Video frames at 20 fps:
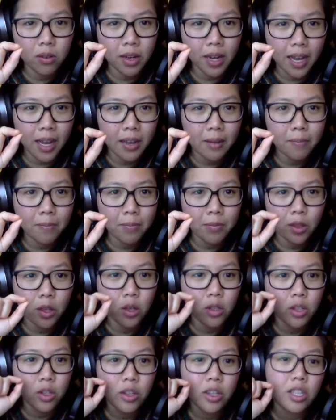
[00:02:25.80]
Okay,
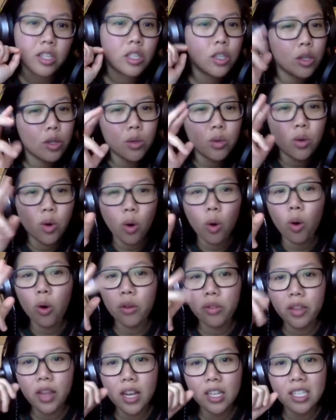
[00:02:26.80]
those are the two
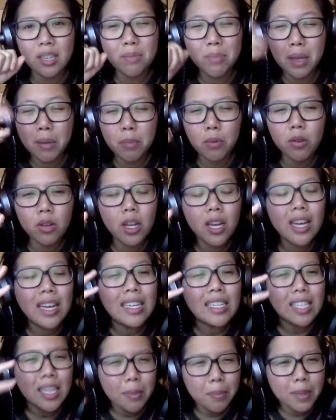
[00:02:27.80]
core things that people
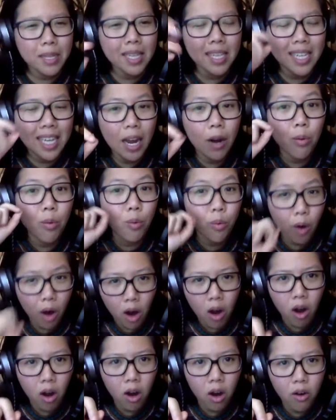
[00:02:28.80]
typically get
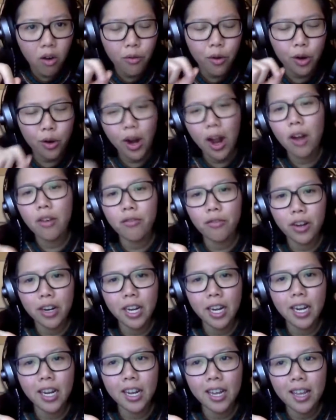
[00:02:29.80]
wrong for
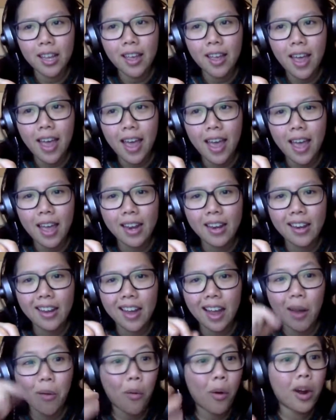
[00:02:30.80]
crowdfunding.
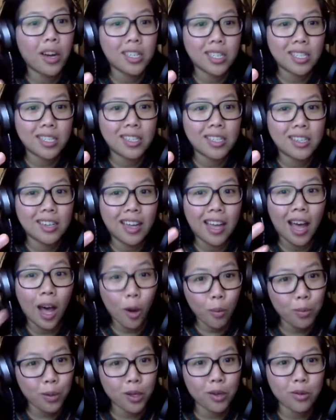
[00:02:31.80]
And I want to
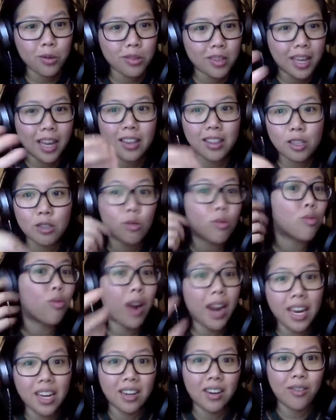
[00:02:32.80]
help you get
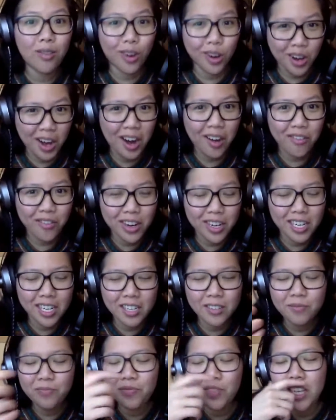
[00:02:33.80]
this right for
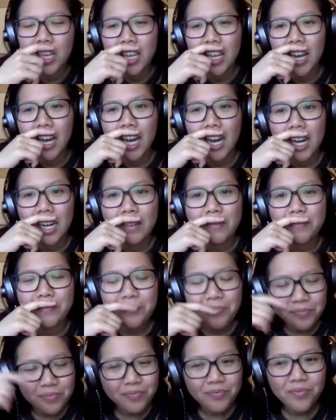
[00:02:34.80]
crowdfunding.
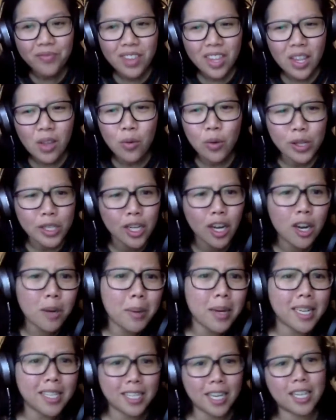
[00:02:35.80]
When we talk
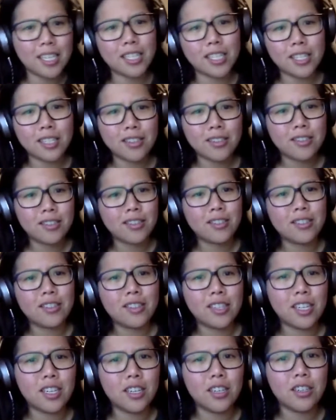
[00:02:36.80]
about attention,
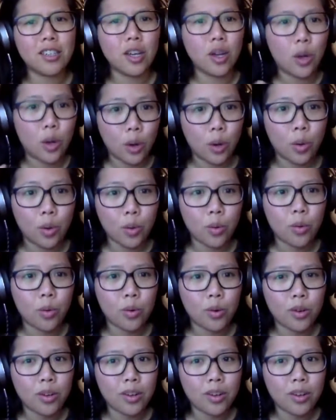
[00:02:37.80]
the who,